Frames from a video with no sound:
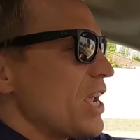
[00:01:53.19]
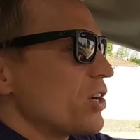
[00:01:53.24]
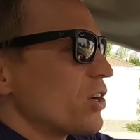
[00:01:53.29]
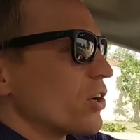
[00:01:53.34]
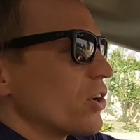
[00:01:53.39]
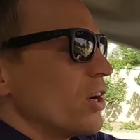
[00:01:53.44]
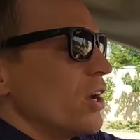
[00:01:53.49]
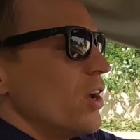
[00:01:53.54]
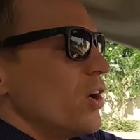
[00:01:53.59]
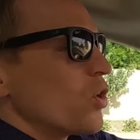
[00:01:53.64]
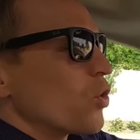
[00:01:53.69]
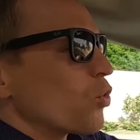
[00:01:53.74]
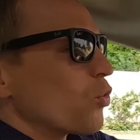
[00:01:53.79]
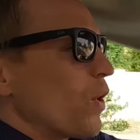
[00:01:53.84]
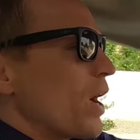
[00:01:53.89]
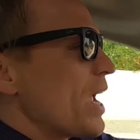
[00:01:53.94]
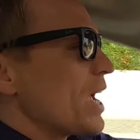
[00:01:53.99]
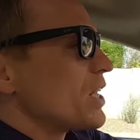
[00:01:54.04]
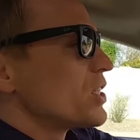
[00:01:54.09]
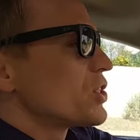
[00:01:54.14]
acre
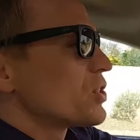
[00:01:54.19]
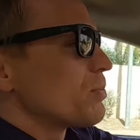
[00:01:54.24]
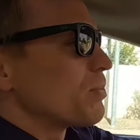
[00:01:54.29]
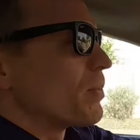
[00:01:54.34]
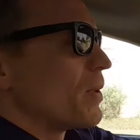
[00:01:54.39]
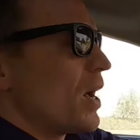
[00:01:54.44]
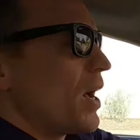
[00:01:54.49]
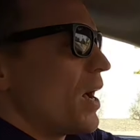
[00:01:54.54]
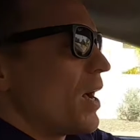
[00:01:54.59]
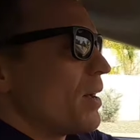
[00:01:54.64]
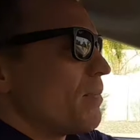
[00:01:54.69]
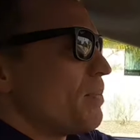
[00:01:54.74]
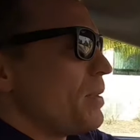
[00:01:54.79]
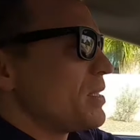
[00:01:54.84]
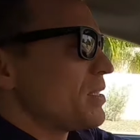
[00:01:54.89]
ranch uh,